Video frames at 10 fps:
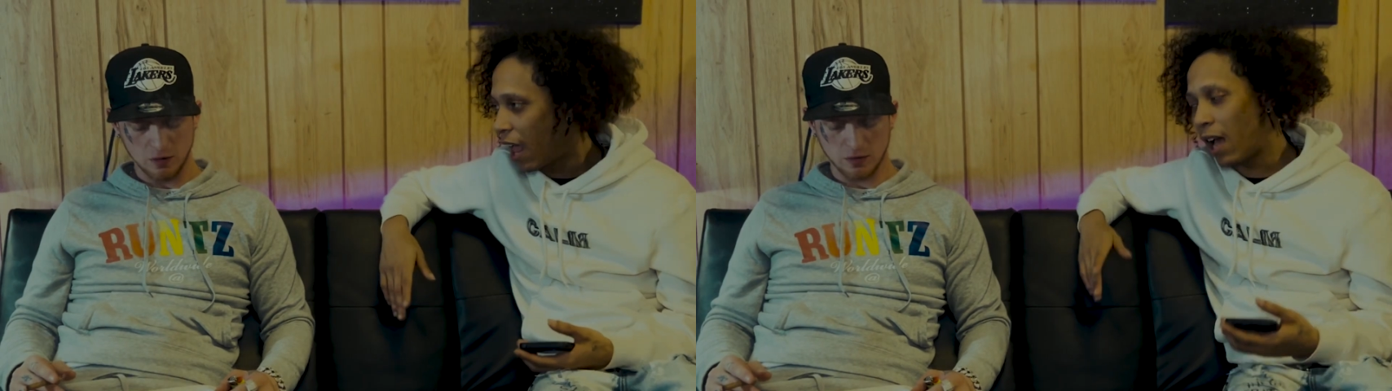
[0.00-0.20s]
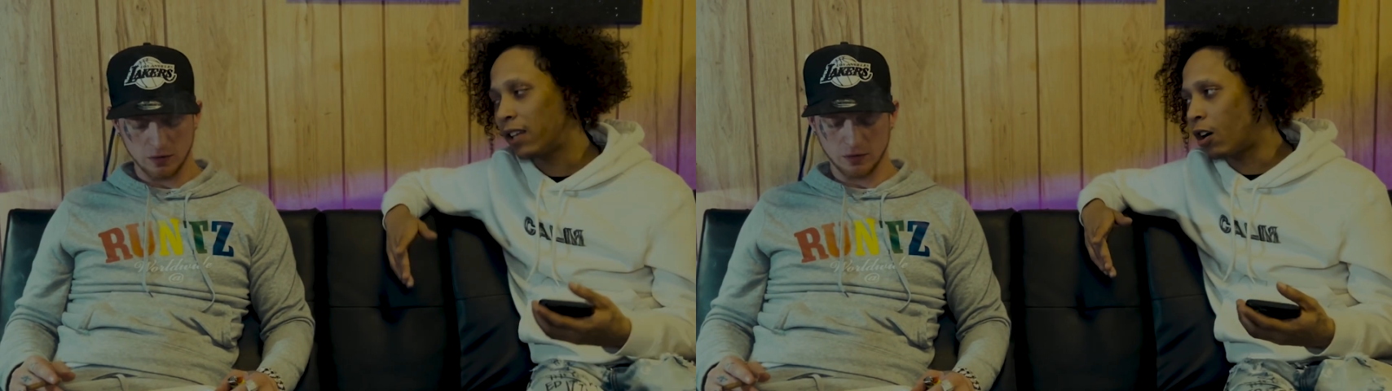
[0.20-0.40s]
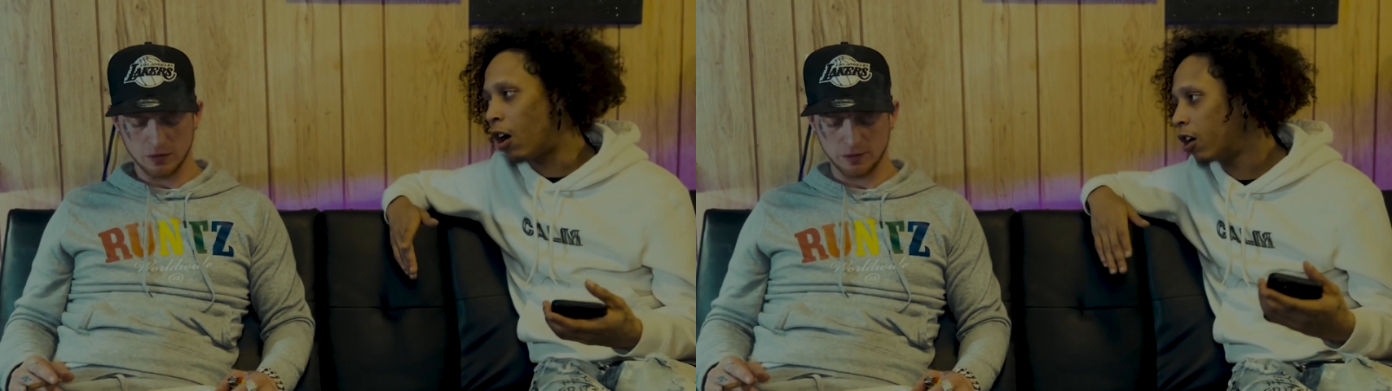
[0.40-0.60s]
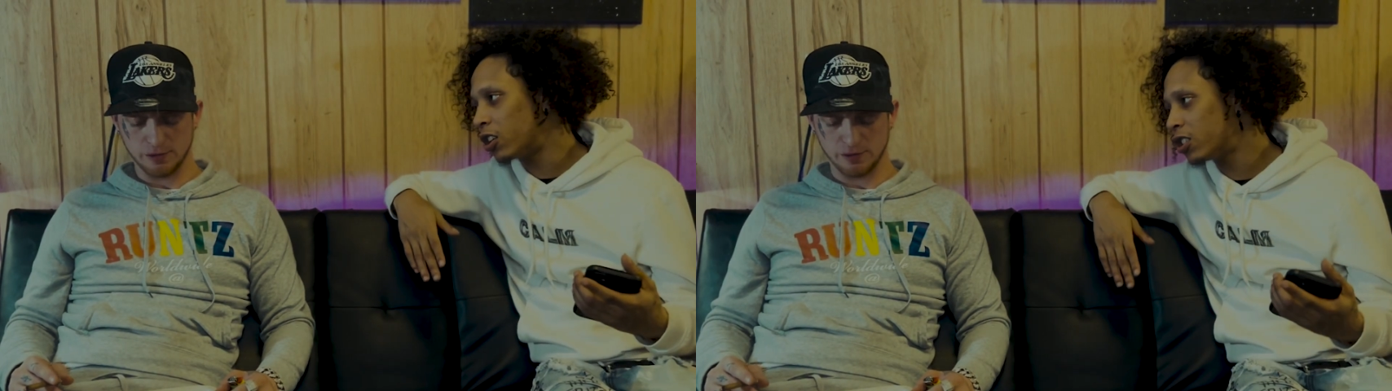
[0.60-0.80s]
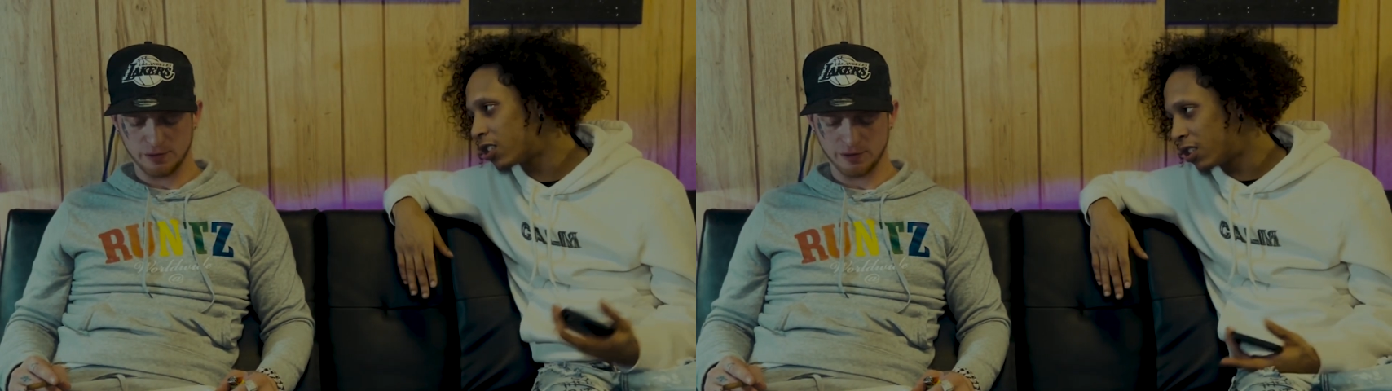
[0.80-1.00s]
Speaker 1: as an
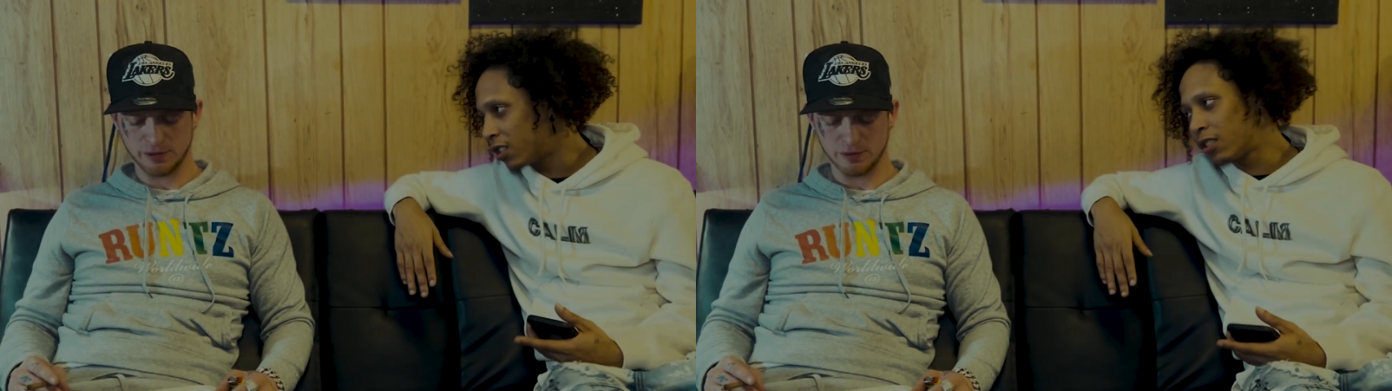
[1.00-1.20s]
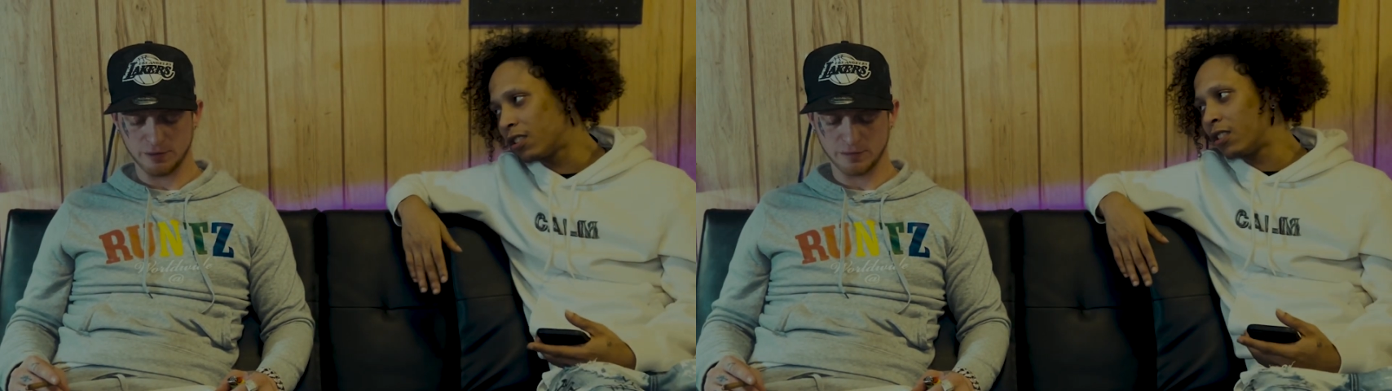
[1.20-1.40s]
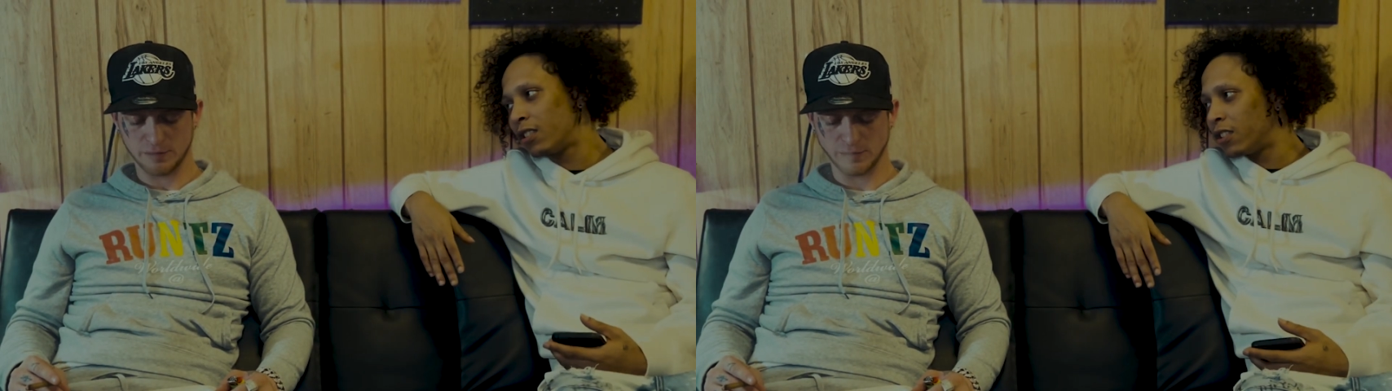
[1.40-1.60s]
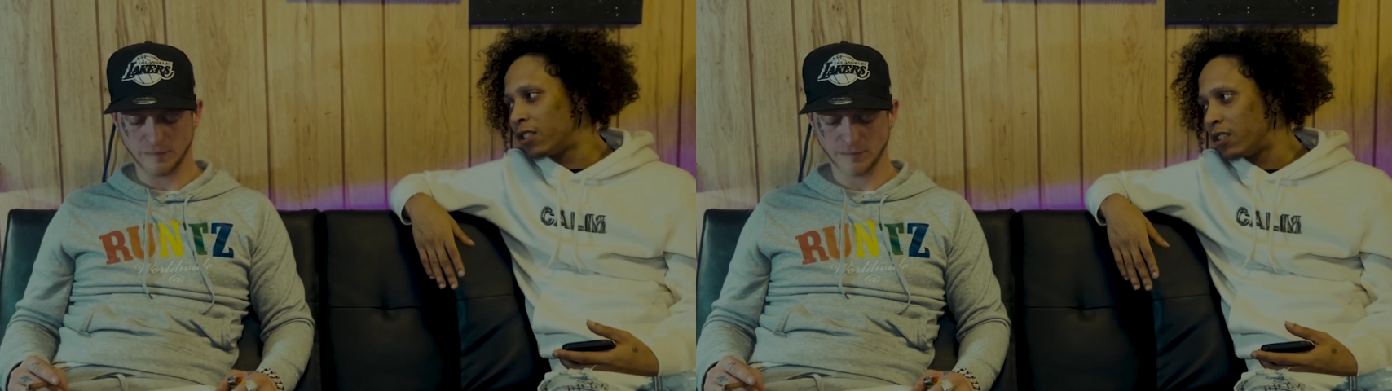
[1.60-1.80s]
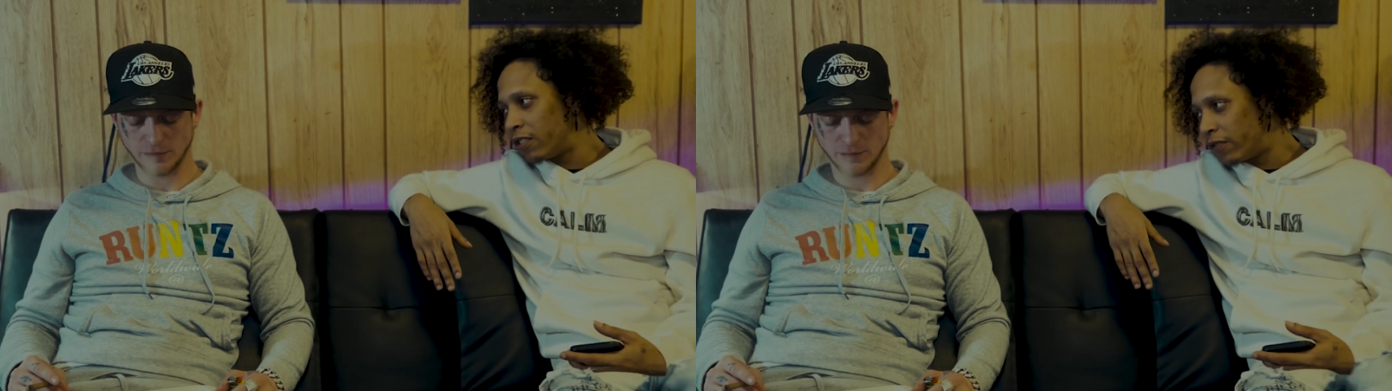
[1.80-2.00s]
artist?
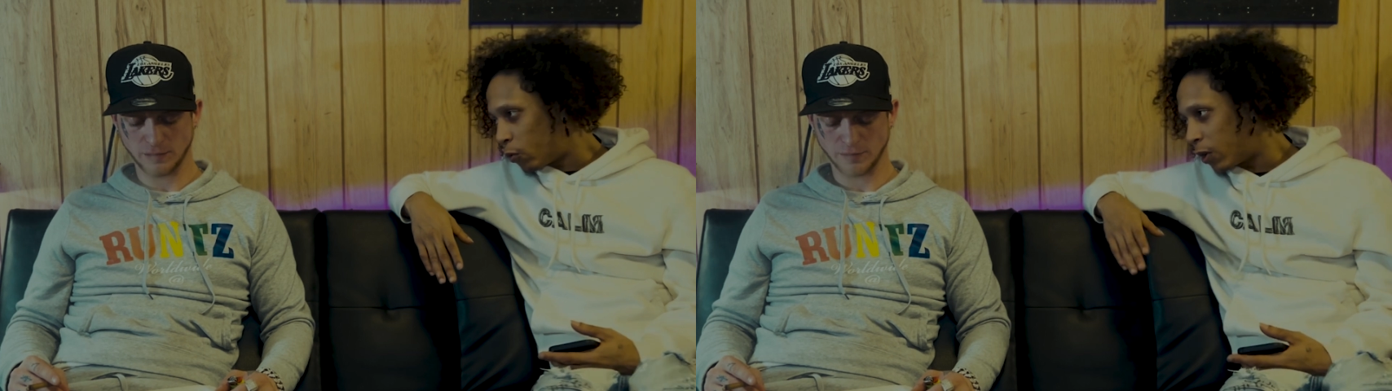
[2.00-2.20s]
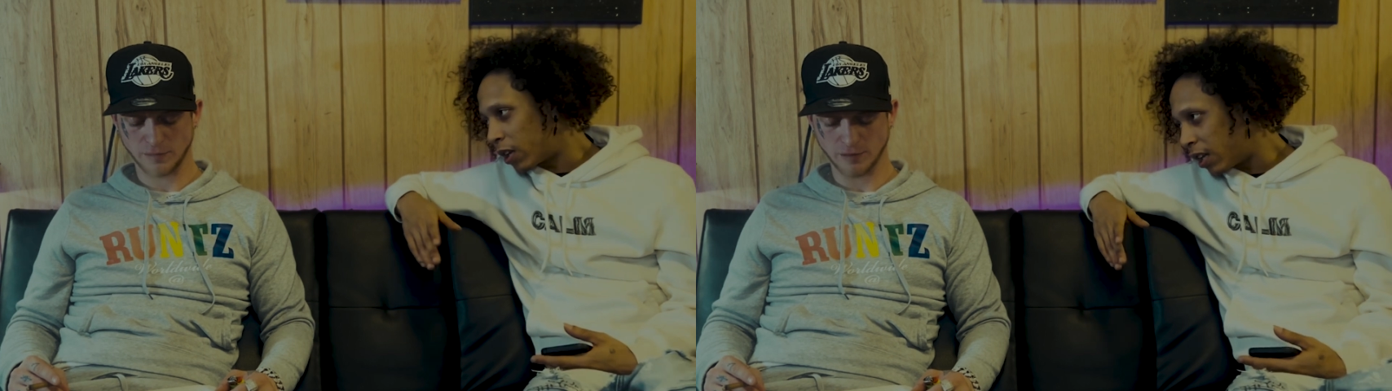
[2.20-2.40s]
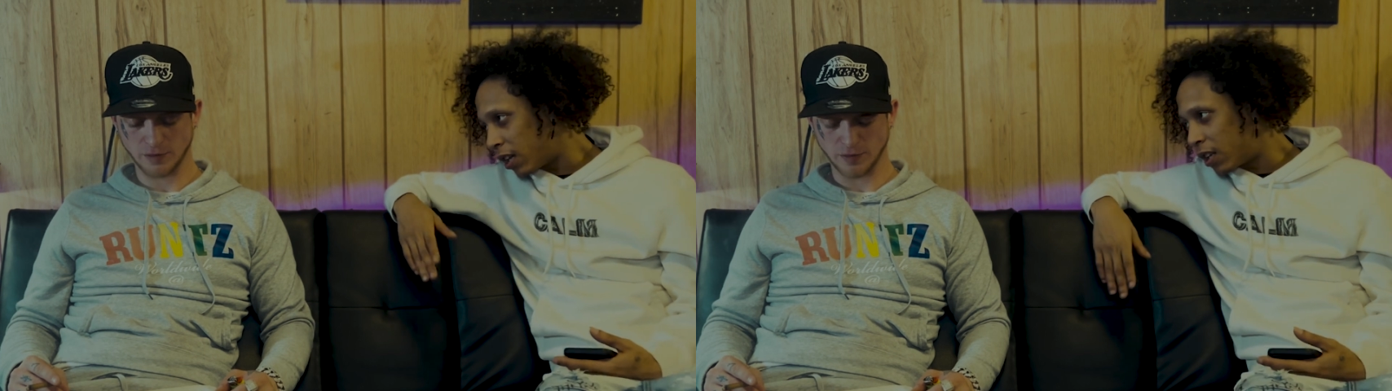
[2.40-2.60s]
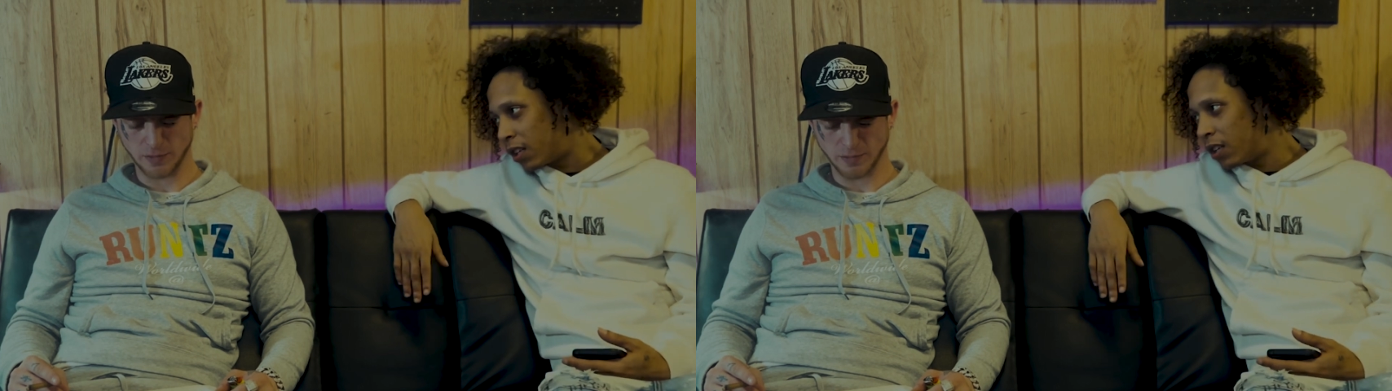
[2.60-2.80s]
You wanna get